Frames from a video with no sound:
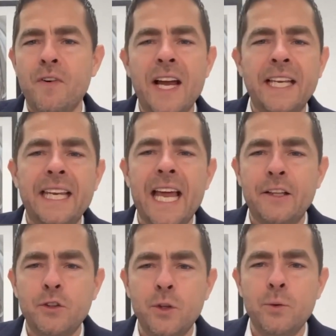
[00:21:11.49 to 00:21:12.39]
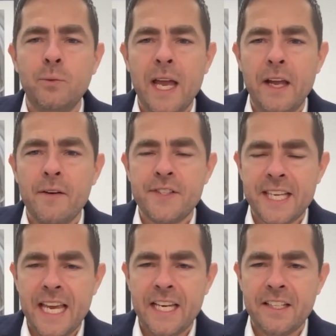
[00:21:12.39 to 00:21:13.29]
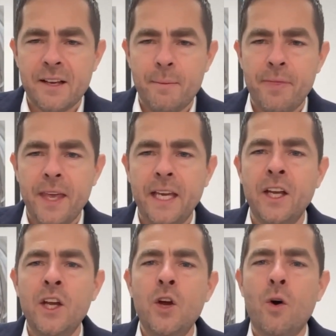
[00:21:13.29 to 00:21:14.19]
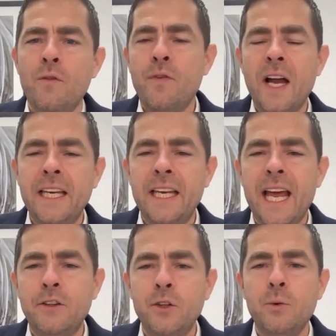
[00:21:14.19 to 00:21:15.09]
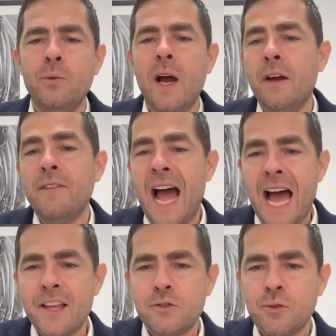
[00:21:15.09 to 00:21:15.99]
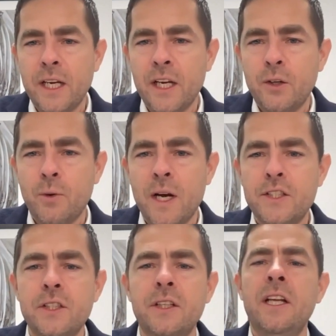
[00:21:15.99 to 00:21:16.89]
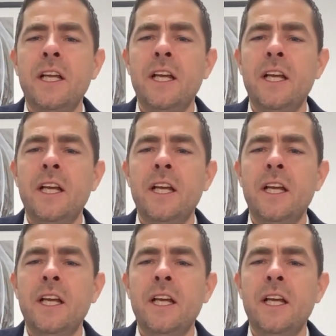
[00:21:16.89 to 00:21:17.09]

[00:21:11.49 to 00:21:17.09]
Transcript: finding that new way of saying something or finding that new way of answering a question.